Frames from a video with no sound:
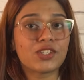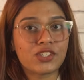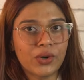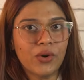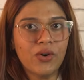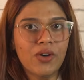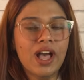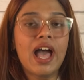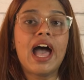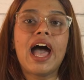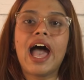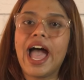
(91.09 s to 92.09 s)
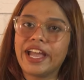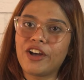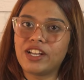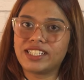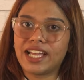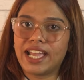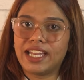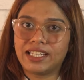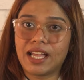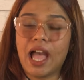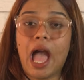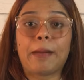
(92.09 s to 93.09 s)
So, hang on tight.
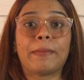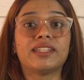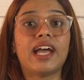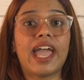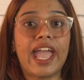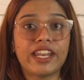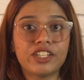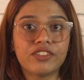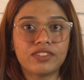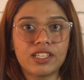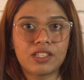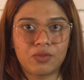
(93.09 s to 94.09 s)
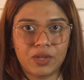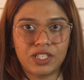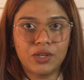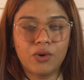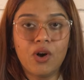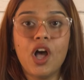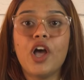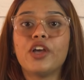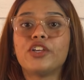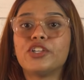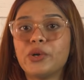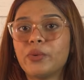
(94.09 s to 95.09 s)
By the end of this video,
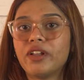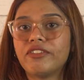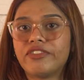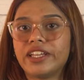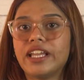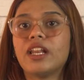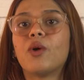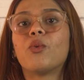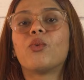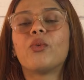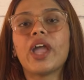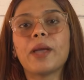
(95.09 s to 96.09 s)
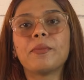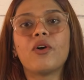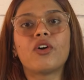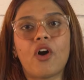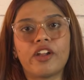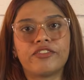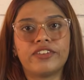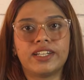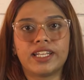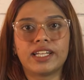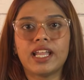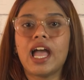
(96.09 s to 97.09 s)
you will feel way more
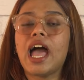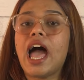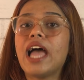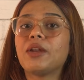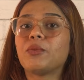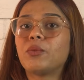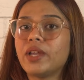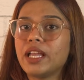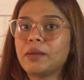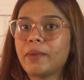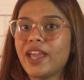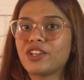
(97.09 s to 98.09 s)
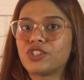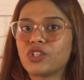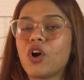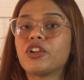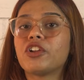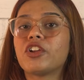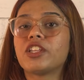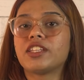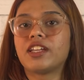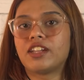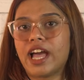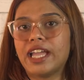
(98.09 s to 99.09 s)
confident and we'll make sure you're on
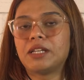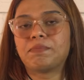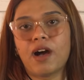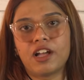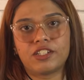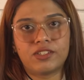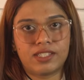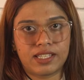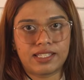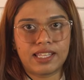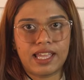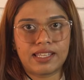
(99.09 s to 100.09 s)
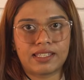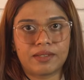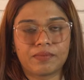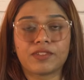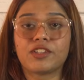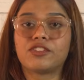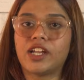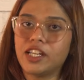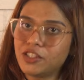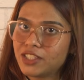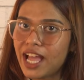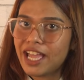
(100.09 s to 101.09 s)
the right path to success. Ready
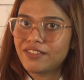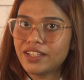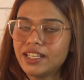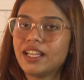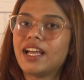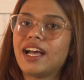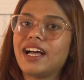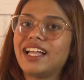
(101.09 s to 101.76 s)
to dive in?